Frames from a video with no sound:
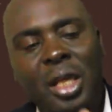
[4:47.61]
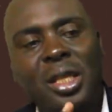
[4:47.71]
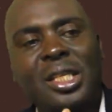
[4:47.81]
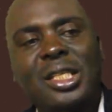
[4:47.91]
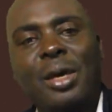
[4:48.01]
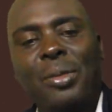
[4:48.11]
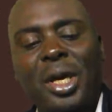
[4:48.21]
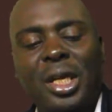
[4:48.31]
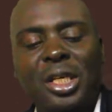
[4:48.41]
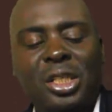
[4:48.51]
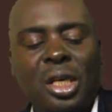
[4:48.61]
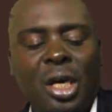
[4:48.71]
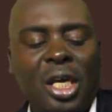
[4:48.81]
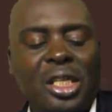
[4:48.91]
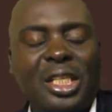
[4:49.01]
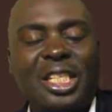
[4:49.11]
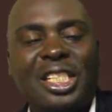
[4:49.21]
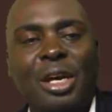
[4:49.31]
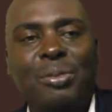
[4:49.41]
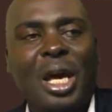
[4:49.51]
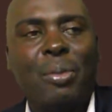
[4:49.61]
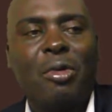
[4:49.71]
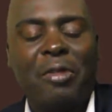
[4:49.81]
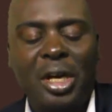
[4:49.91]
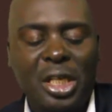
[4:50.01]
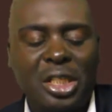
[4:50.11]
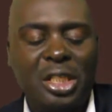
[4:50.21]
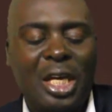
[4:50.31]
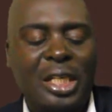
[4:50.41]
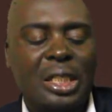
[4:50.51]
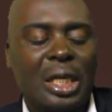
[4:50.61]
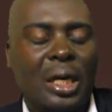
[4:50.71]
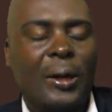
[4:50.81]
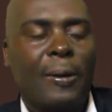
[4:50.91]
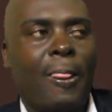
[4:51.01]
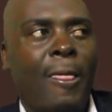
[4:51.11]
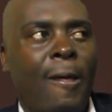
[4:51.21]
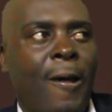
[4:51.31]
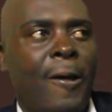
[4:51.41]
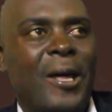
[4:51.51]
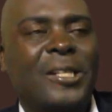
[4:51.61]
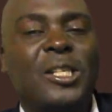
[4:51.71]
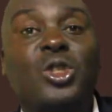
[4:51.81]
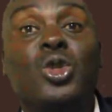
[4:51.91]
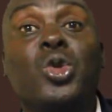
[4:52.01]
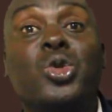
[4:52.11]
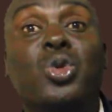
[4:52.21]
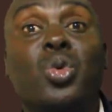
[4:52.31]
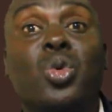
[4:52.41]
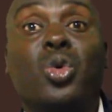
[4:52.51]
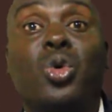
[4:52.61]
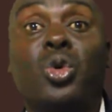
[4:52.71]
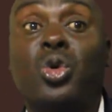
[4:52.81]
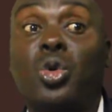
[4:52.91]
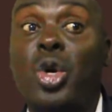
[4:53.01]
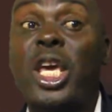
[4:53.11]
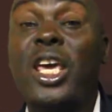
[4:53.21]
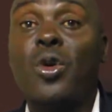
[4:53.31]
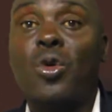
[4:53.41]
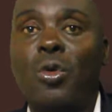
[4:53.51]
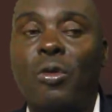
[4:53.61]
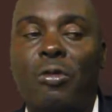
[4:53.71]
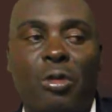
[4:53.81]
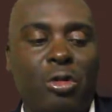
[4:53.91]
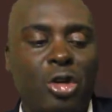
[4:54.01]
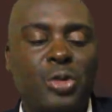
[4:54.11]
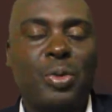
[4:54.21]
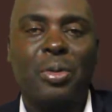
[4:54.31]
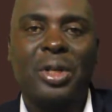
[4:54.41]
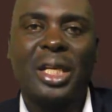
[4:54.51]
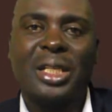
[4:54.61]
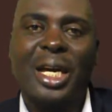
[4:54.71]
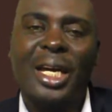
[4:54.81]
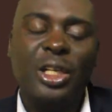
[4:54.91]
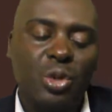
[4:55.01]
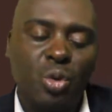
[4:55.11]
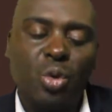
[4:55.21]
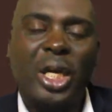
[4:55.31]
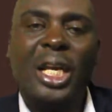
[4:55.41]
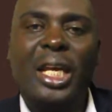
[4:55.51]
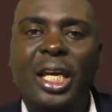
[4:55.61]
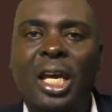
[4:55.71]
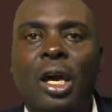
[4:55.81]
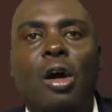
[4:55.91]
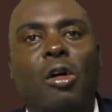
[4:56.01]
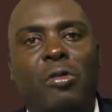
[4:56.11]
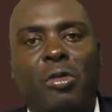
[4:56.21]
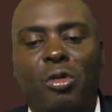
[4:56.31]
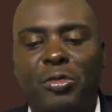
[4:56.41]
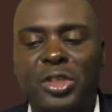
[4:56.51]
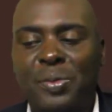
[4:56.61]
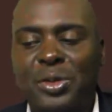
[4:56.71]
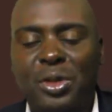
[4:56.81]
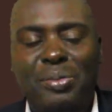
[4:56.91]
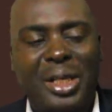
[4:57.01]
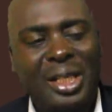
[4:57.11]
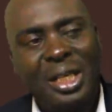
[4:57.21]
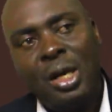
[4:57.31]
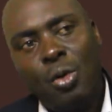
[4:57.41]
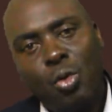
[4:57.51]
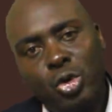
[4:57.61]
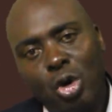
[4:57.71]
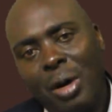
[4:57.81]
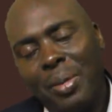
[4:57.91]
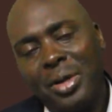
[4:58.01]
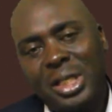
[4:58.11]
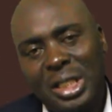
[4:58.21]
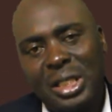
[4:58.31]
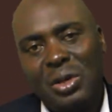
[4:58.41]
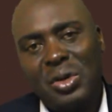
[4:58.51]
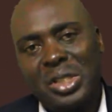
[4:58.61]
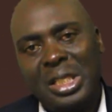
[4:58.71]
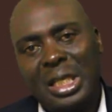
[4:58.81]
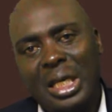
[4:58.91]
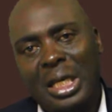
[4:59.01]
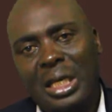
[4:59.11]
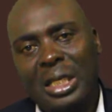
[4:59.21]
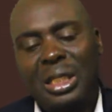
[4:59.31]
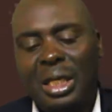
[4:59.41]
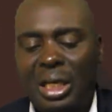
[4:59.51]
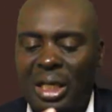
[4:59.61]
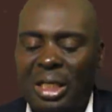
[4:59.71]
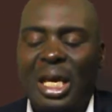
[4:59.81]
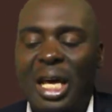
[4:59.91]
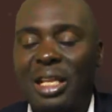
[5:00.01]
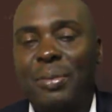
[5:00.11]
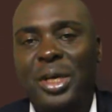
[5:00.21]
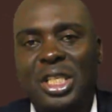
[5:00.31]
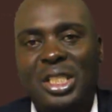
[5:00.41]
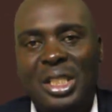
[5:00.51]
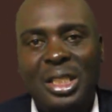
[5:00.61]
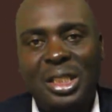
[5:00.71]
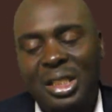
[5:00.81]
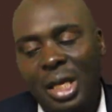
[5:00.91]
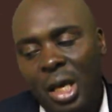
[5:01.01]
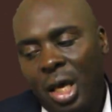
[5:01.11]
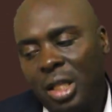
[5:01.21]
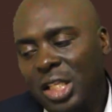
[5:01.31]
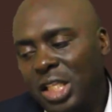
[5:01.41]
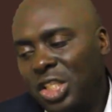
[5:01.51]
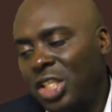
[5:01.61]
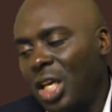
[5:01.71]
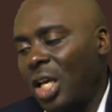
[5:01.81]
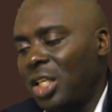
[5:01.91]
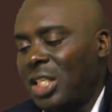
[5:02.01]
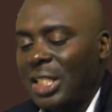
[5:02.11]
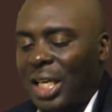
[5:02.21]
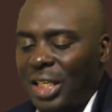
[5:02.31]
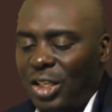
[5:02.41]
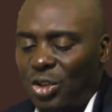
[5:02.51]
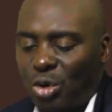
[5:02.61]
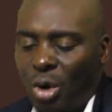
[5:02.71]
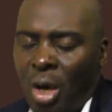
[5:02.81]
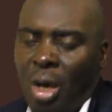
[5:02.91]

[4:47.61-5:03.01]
This same energy is the same type of energy that is used to heal for those people that are into healing of gemstones. But then we'll talk about the details in the other pages. This is this is just an intro.